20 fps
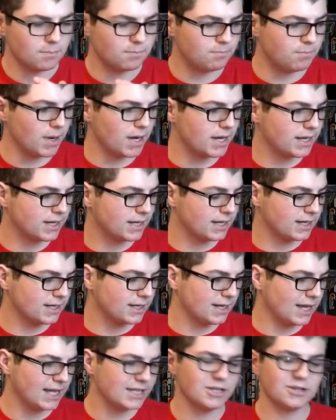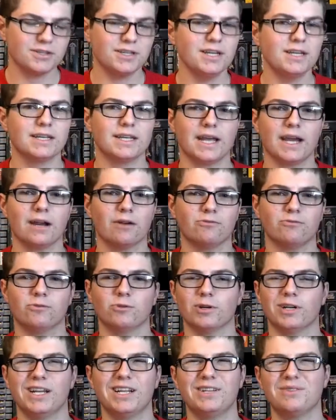But I just didn't care
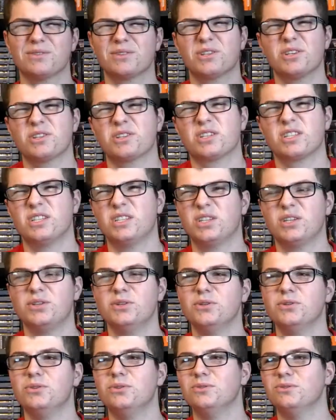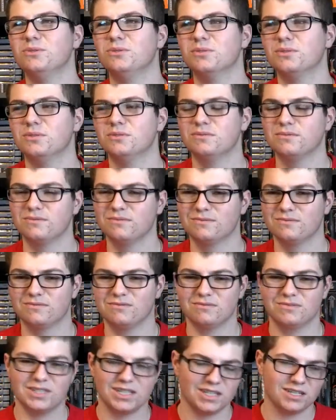for it. It was just too,
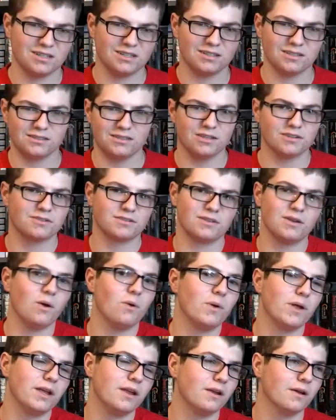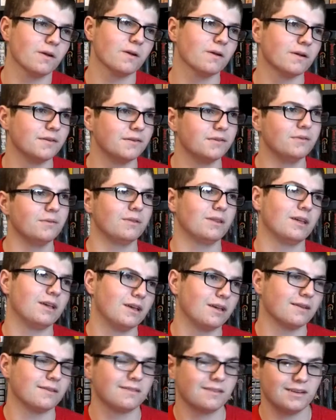just go here and do
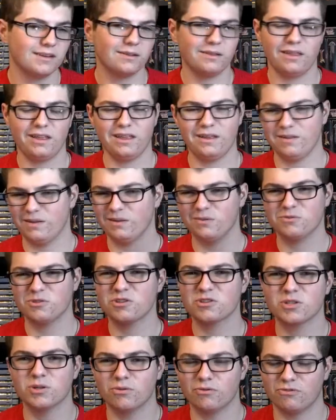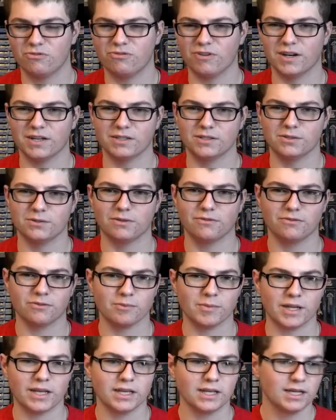this, and there was just no fun to it for
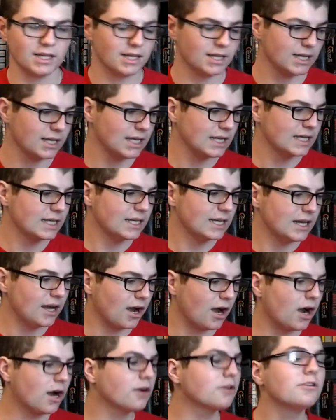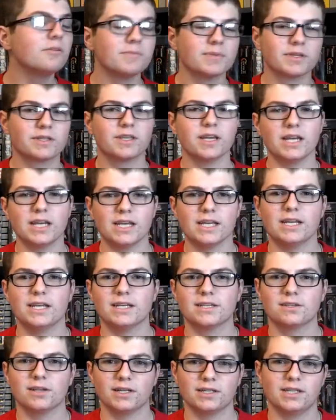me. Arkham City
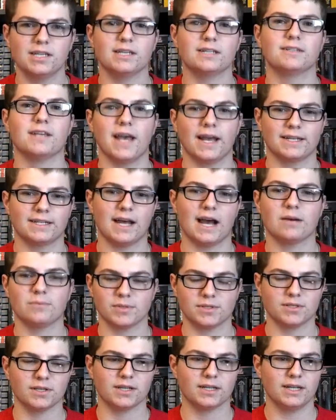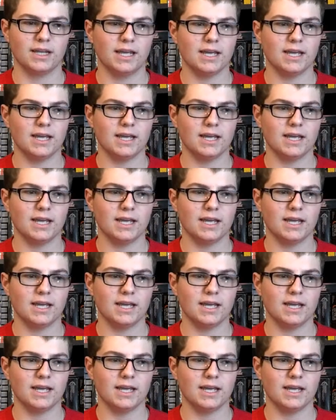is like the exact opposite.